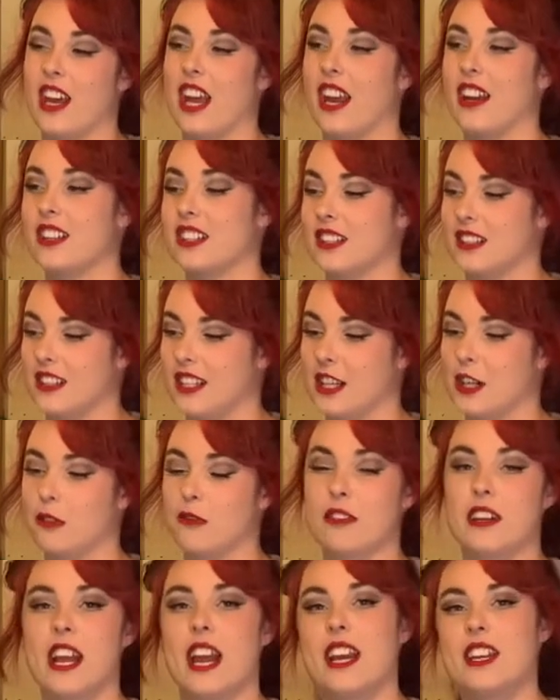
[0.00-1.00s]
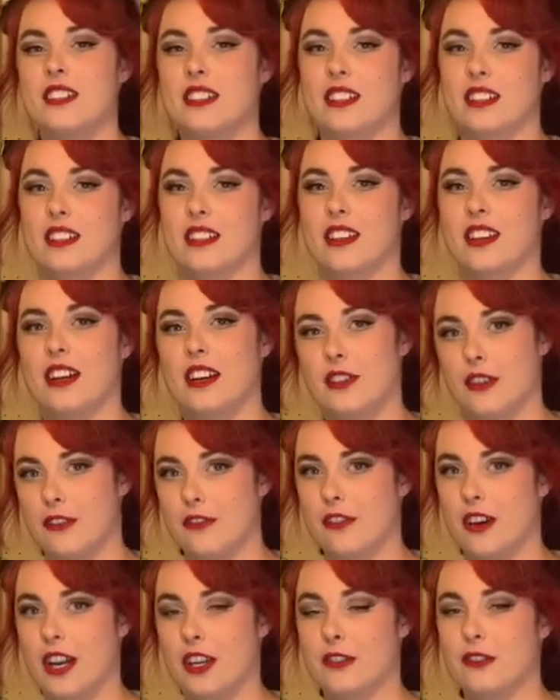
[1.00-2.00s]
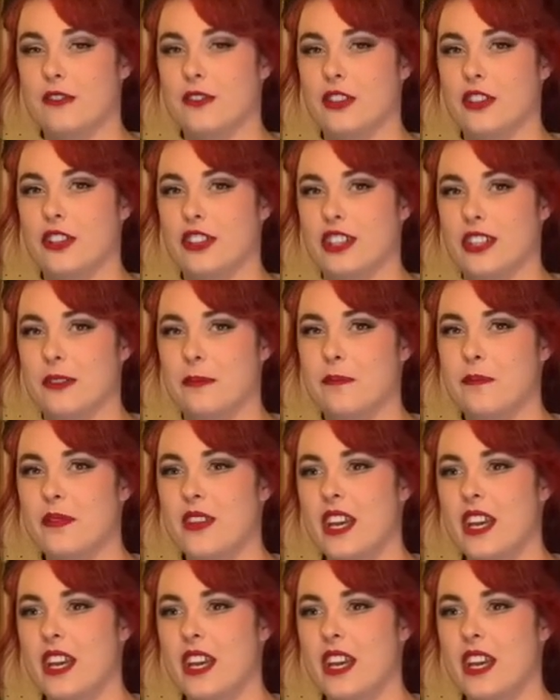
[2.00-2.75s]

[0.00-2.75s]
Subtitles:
actually creating the final version.